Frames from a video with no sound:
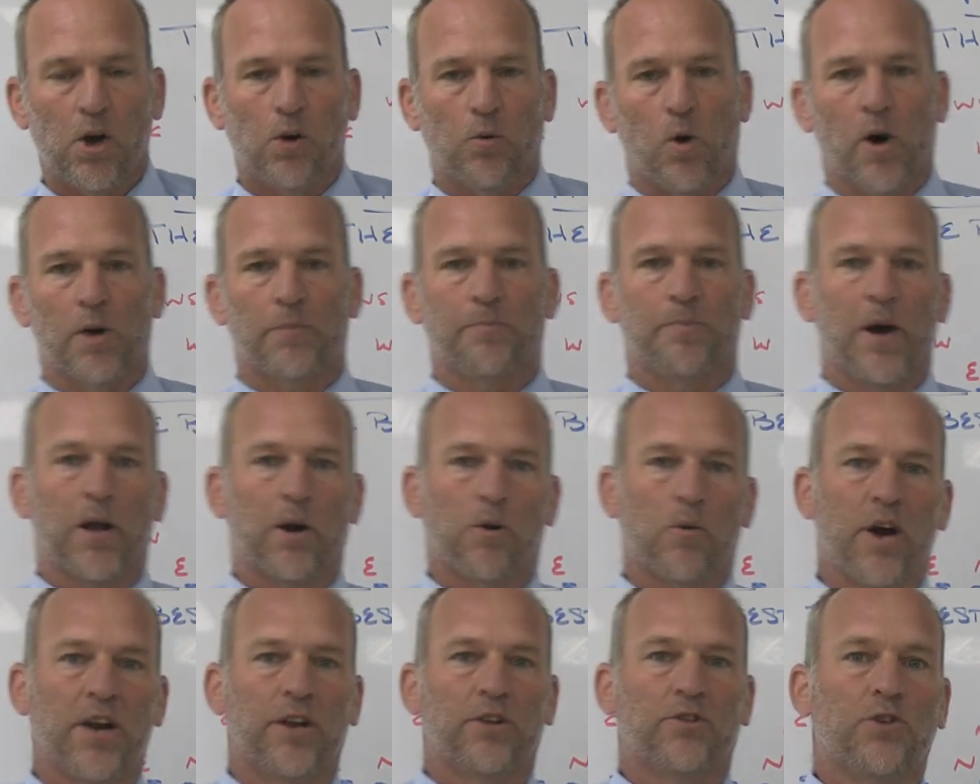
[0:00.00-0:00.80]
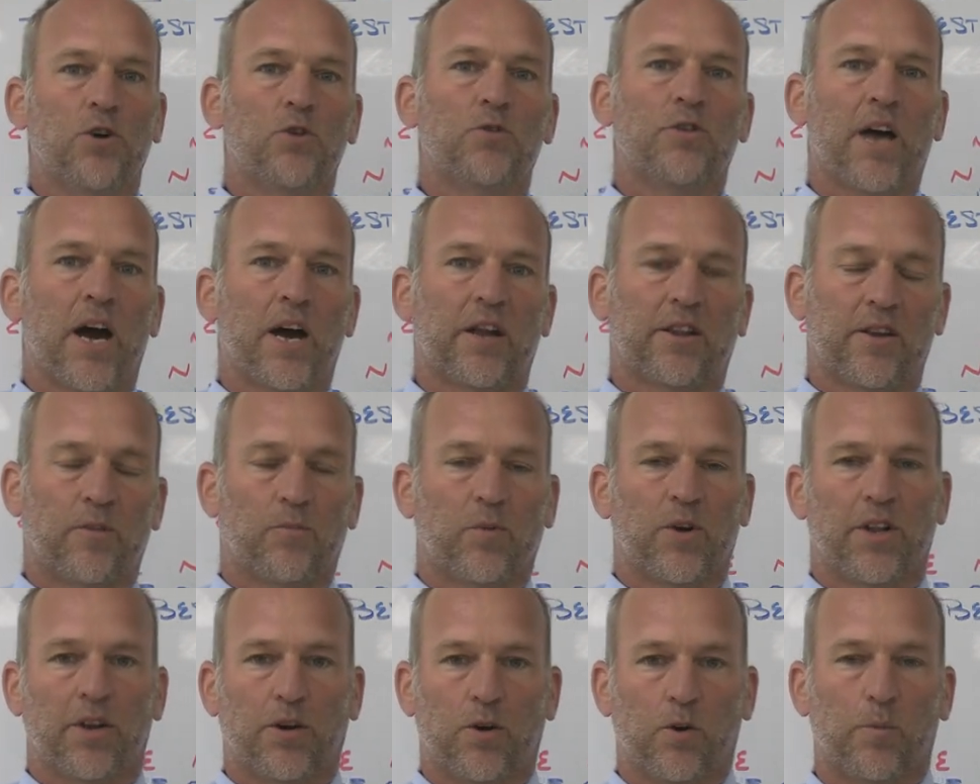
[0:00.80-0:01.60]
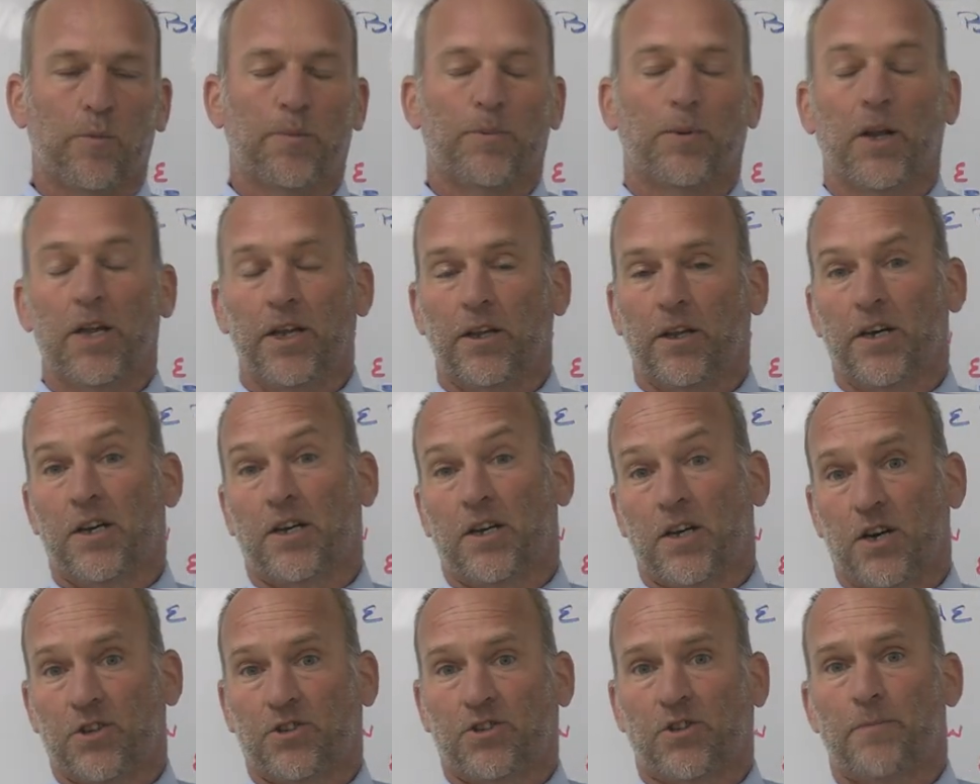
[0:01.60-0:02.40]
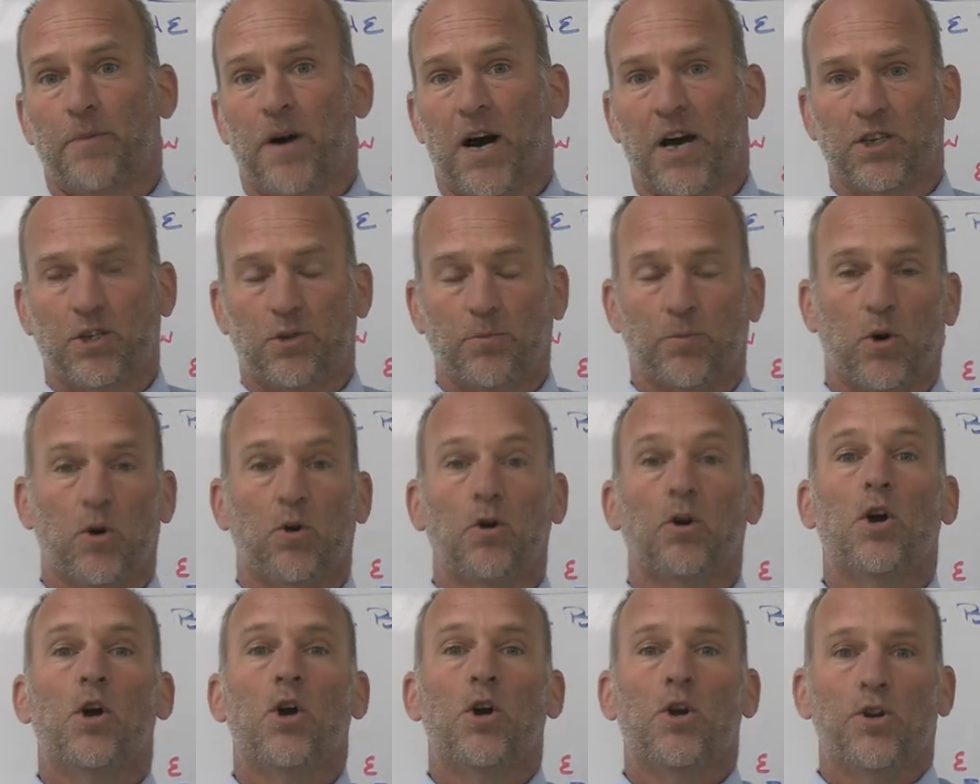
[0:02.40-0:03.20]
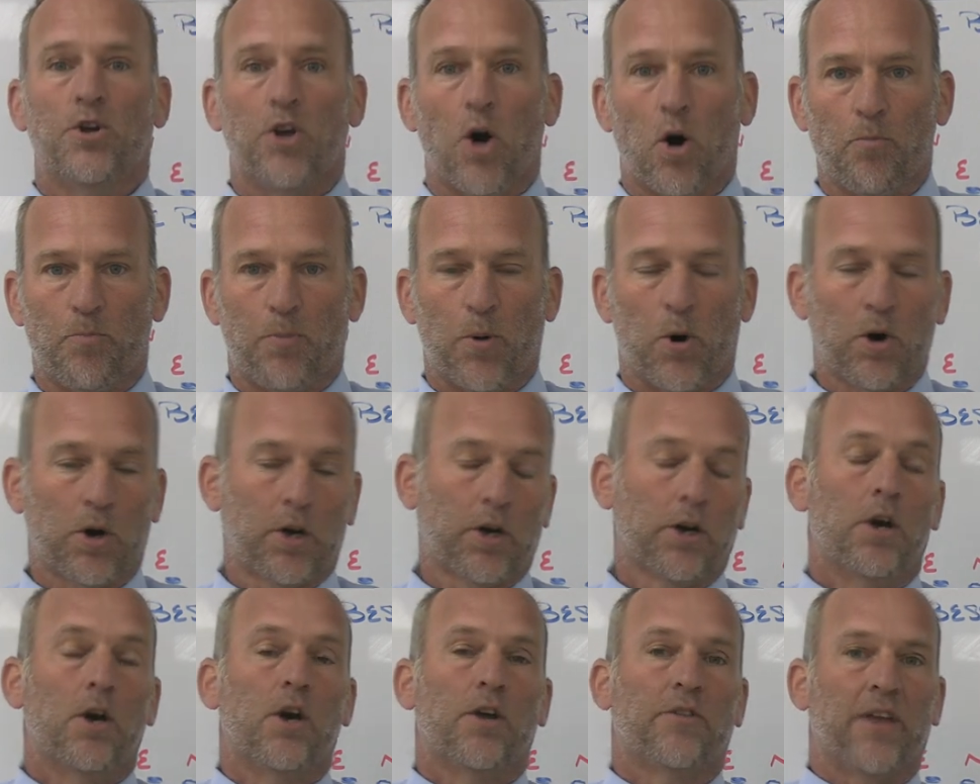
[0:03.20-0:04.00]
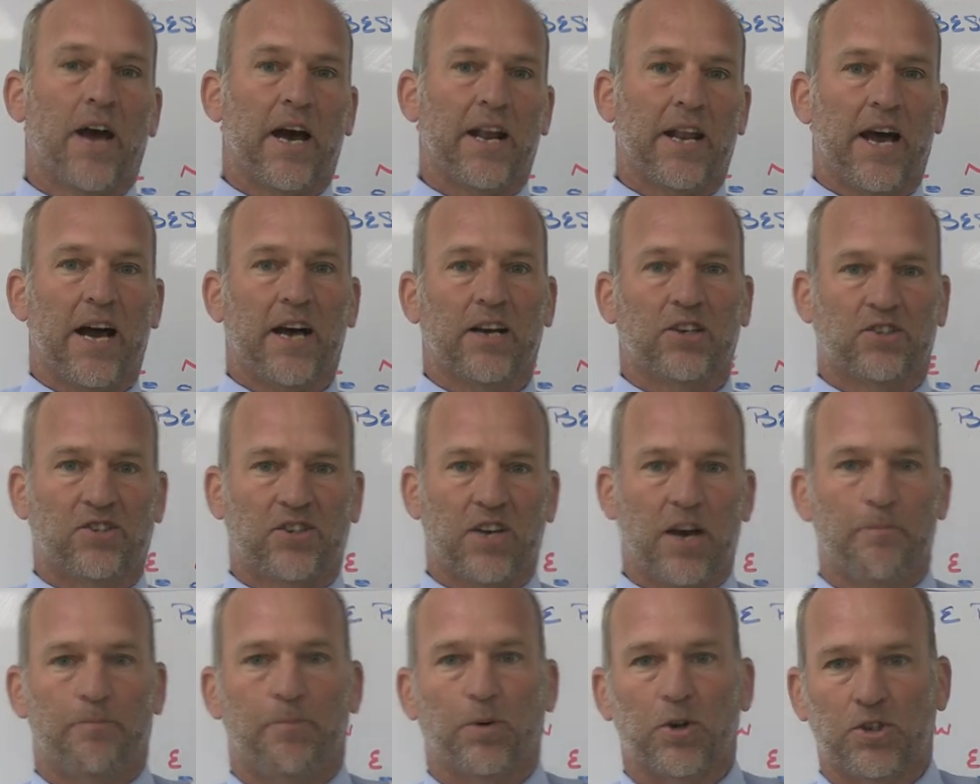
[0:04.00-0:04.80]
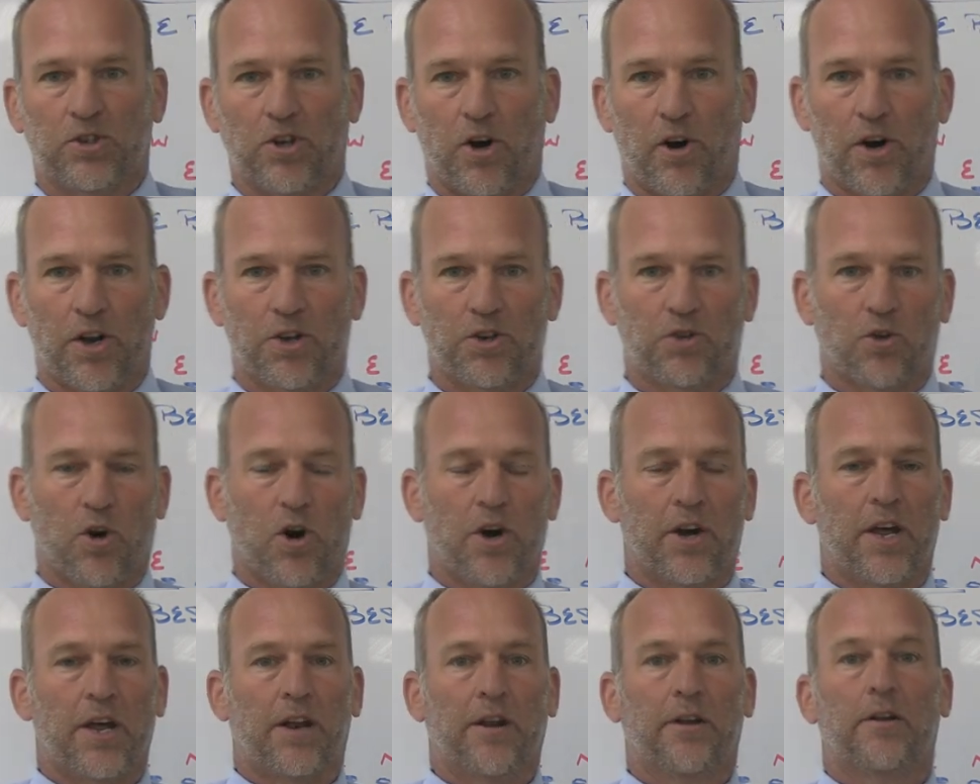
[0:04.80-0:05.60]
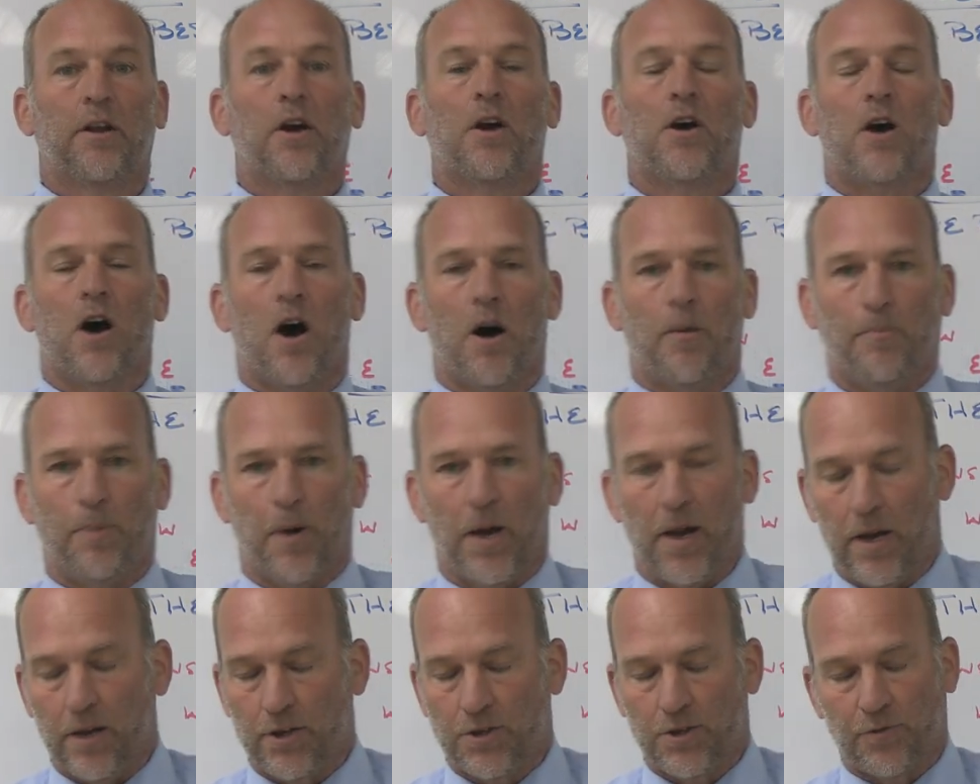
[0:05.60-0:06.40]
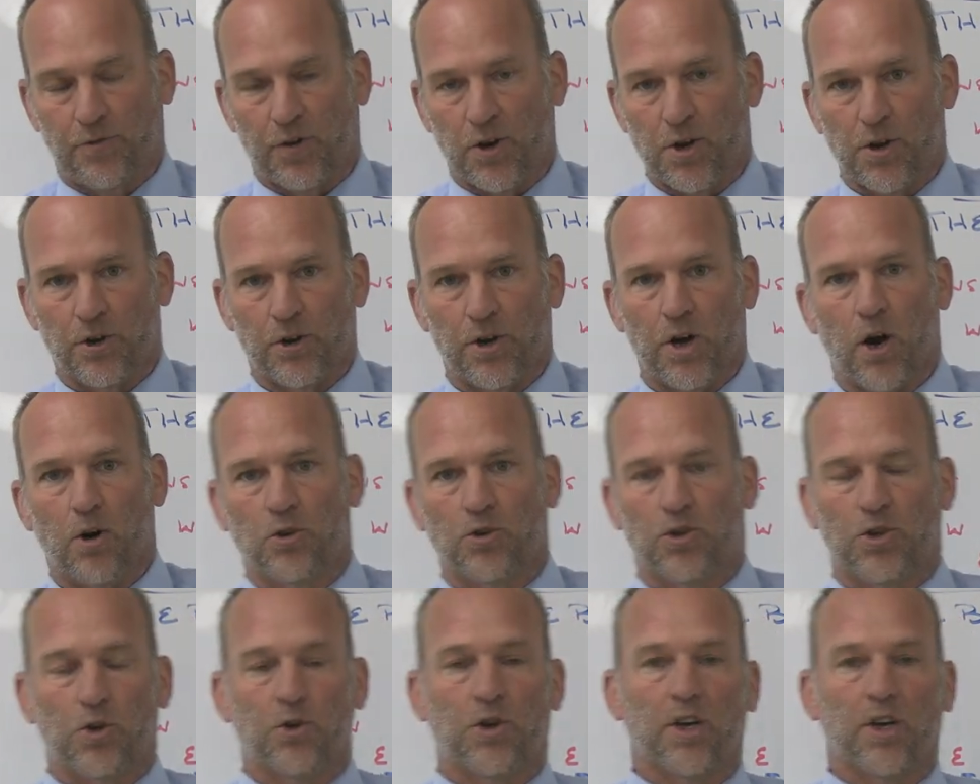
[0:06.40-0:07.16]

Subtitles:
What better way to do that than with a completely customizable notebook that has templates already drawn in it, a page for your notes.